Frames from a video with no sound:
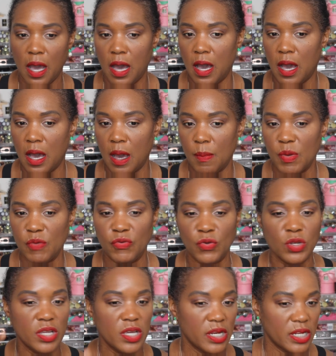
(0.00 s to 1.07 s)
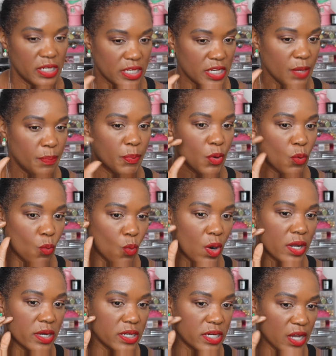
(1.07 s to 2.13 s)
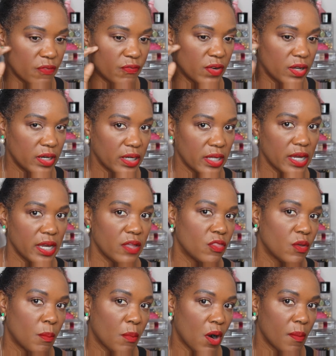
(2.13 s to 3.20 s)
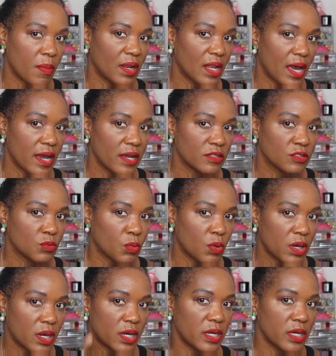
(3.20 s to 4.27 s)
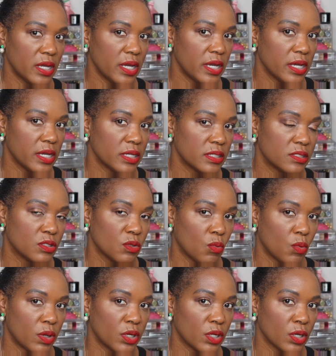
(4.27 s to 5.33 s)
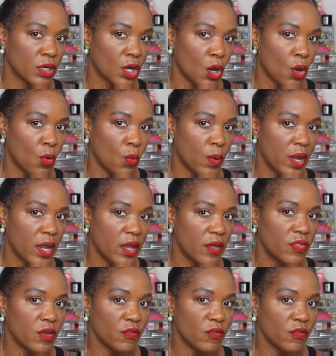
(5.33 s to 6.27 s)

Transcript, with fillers: If you need a deeper one, definitely the marbleized one is the one to go with.